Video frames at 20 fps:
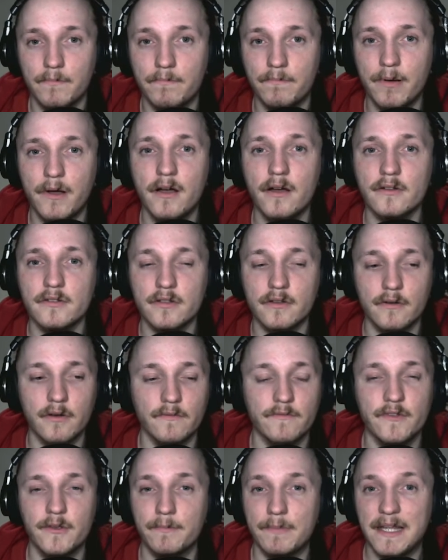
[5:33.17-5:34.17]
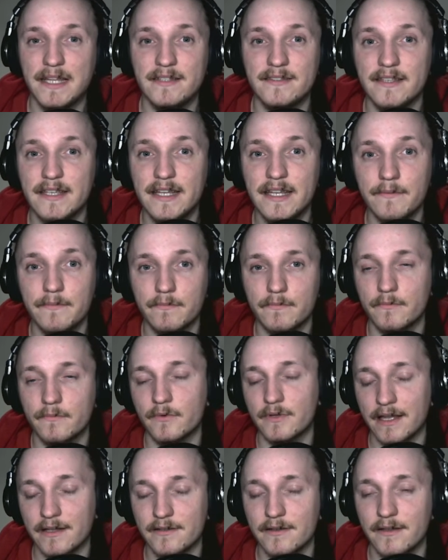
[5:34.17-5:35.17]
part of your PC, we'll
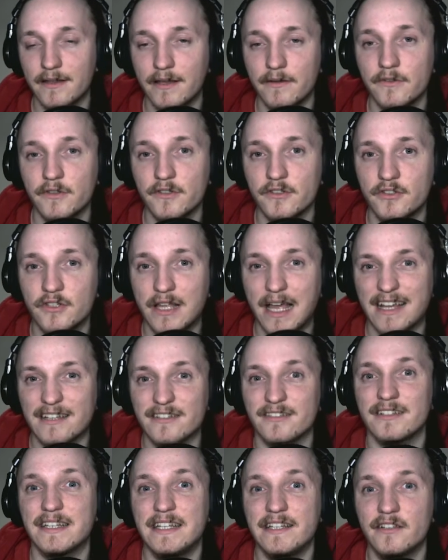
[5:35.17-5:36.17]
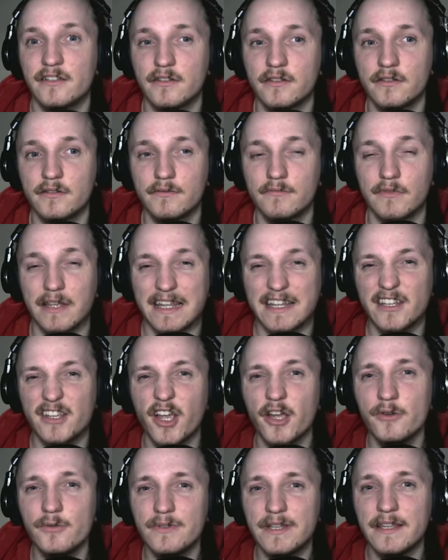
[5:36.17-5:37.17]
get to that, that's actually
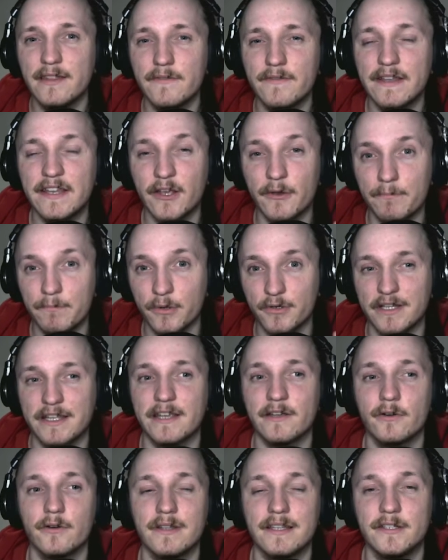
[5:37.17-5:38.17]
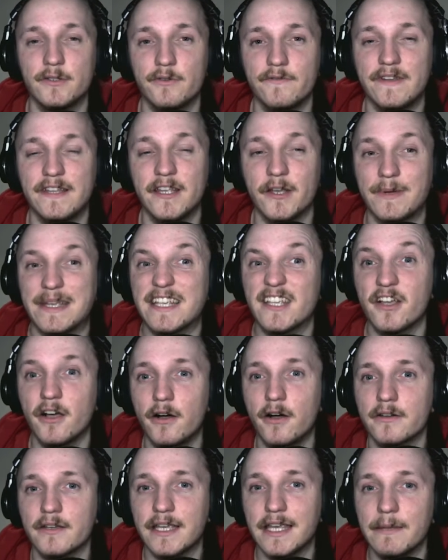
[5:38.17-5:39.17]
encoding the video, putting it all into a video, it
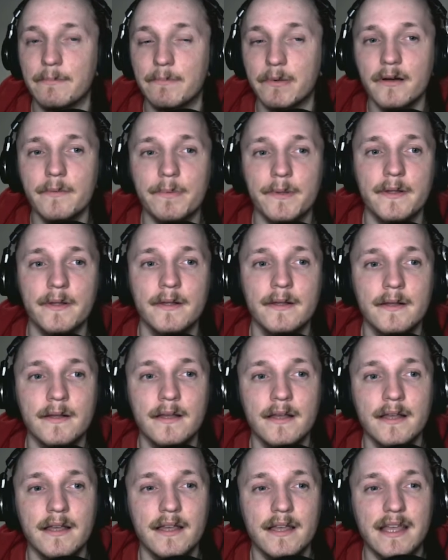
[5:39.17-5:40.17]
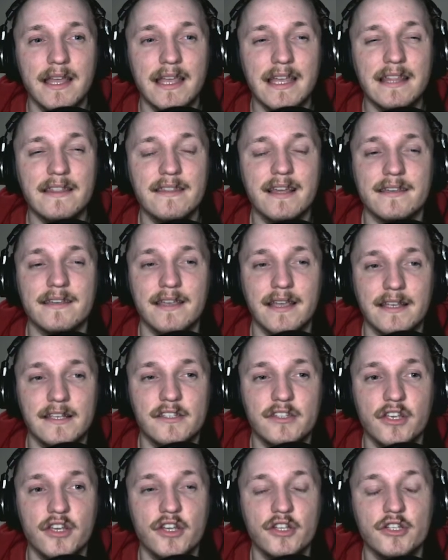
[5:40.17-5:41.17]
can't keep up. In that
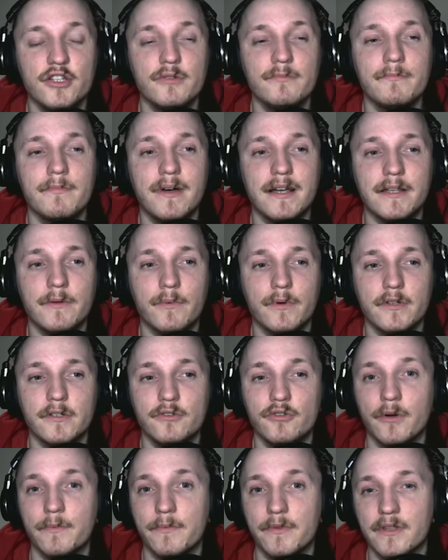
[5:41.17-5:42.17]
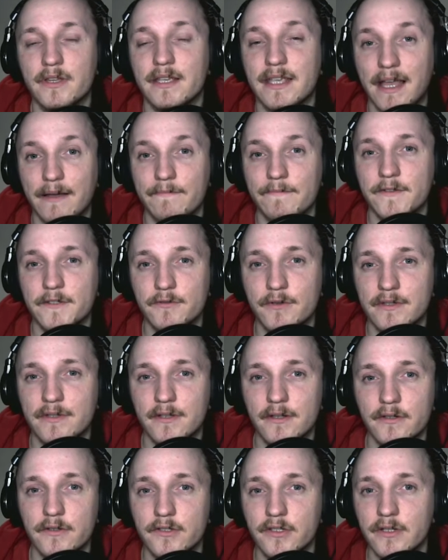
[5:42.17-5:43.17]
case, you might want to drop the canvas
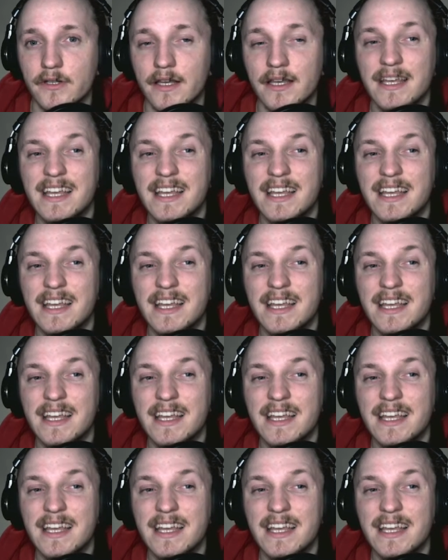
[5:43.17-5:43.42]
resolution.